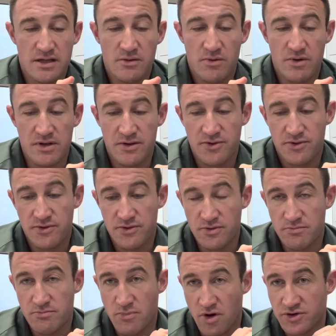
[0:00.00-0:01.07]
With
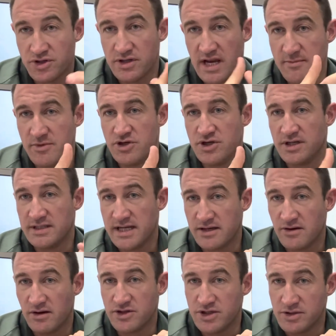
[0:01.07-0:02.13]
modern imaging
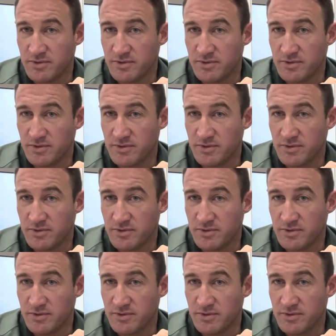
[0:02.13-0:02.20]
technology,